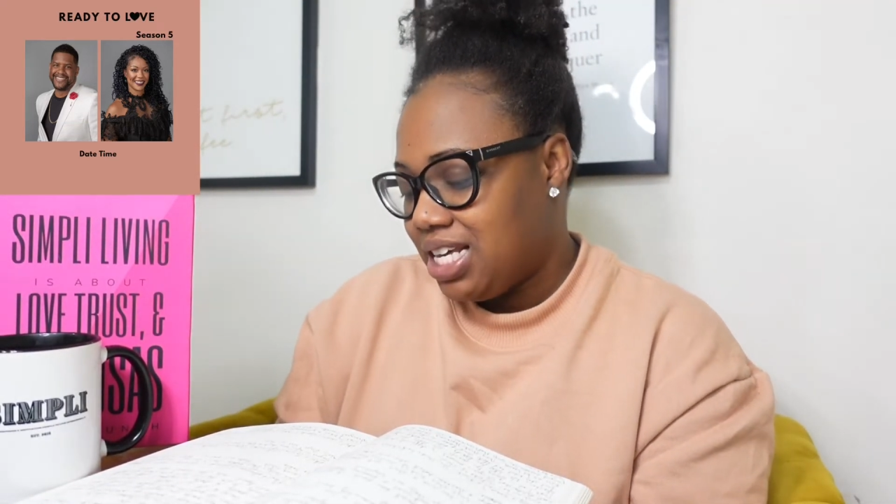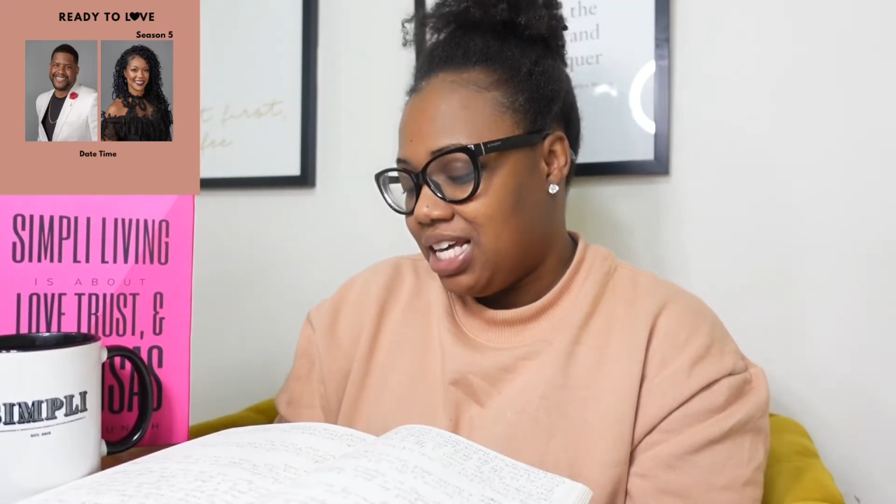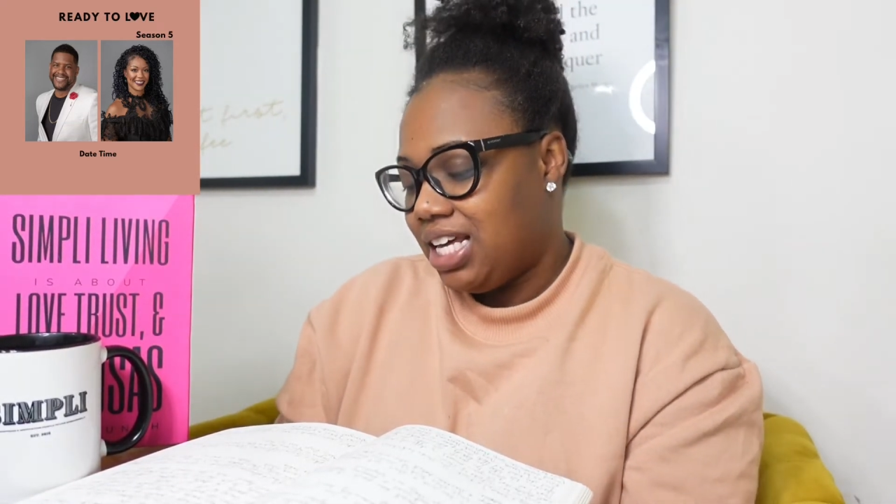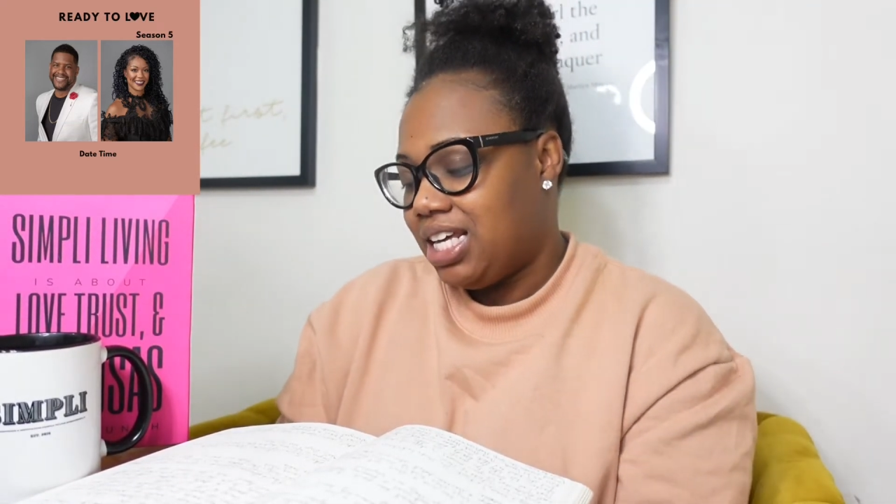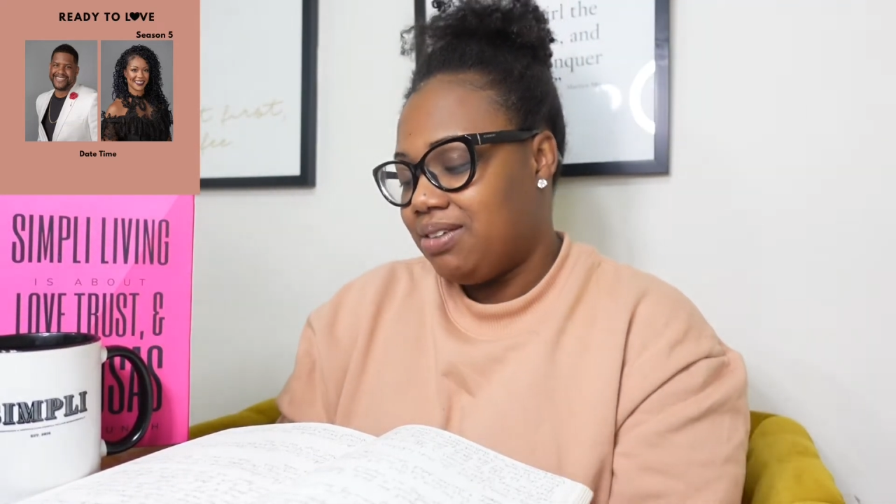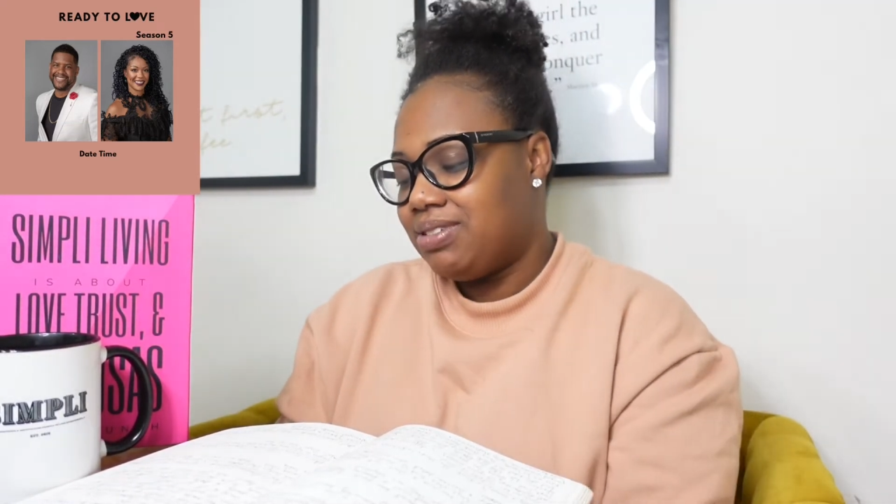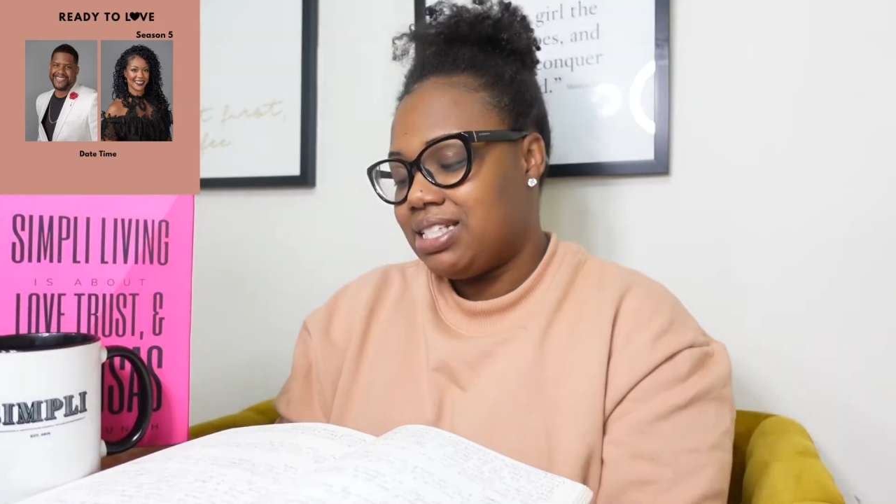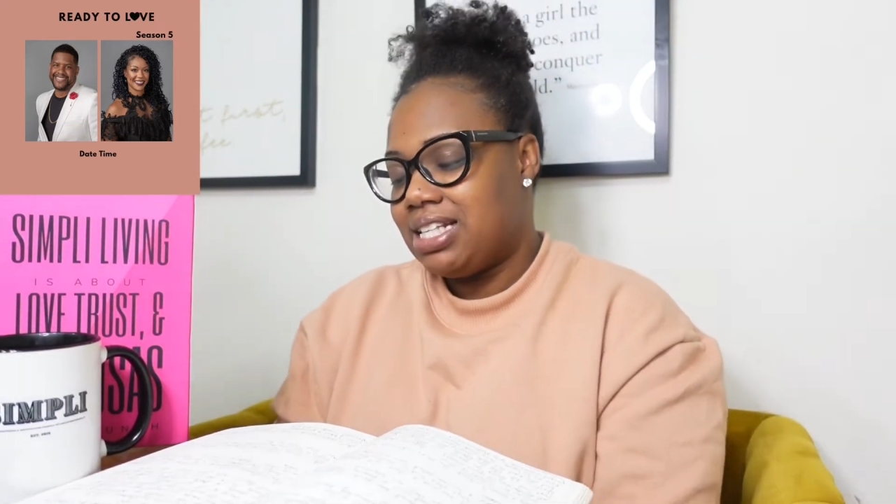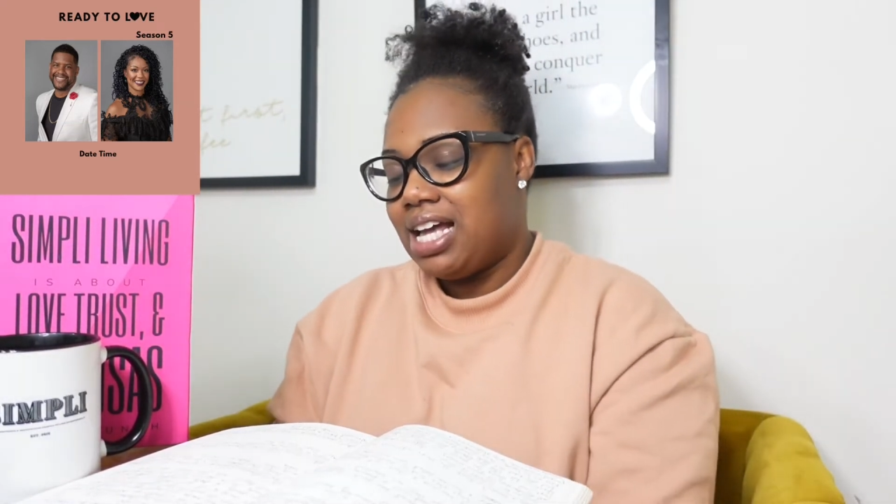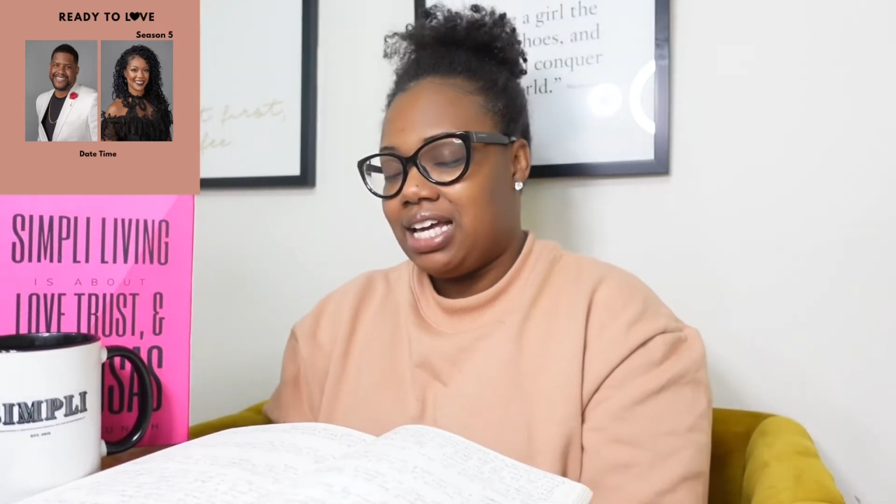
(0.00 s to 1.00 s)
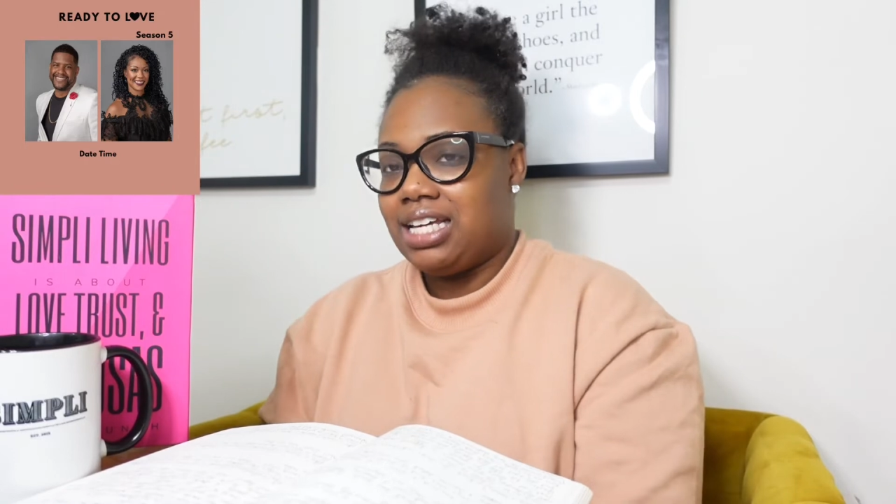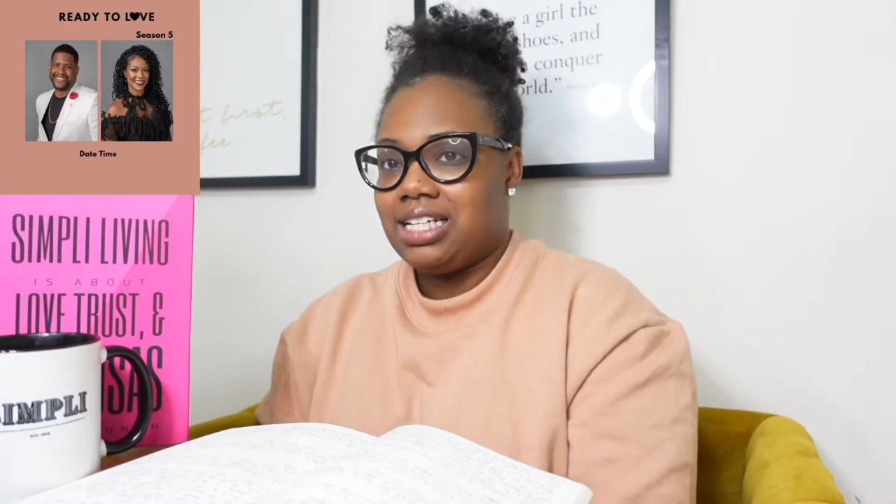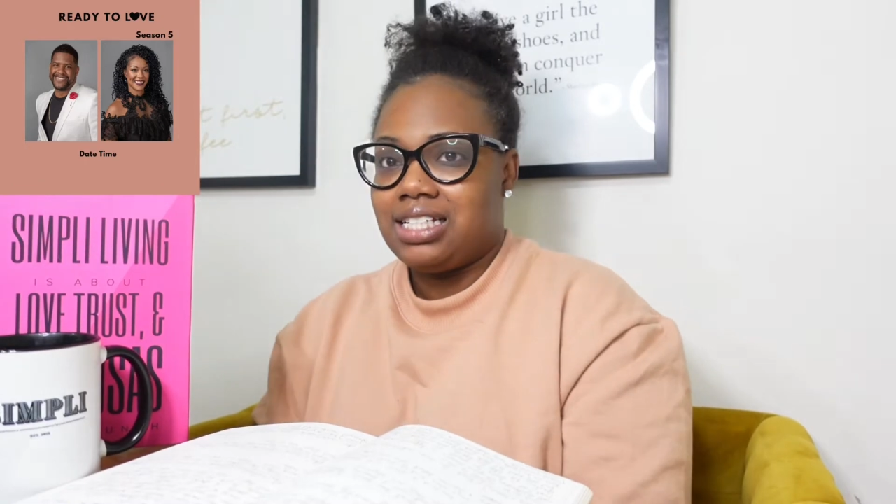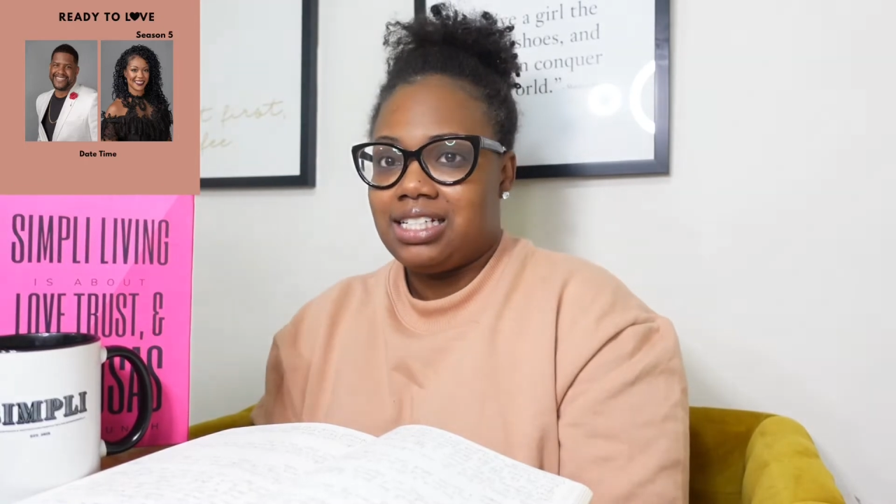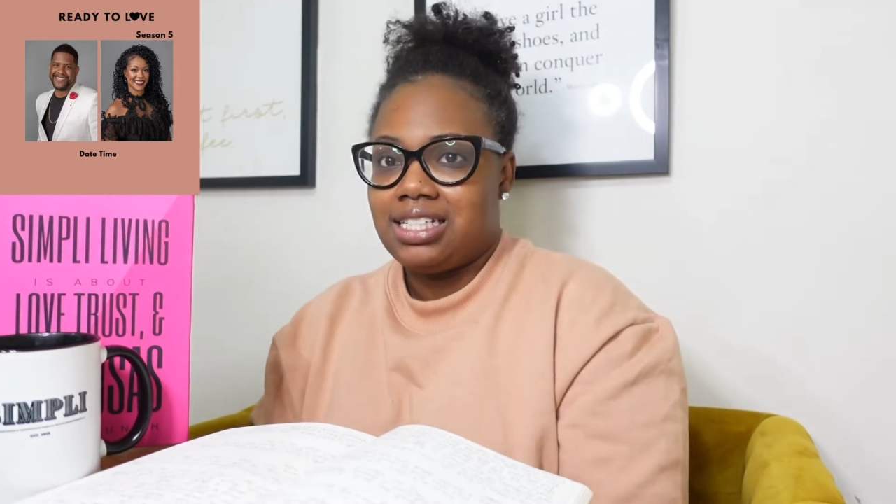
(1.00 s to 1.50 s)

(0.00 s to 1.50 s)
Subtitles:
And he was like,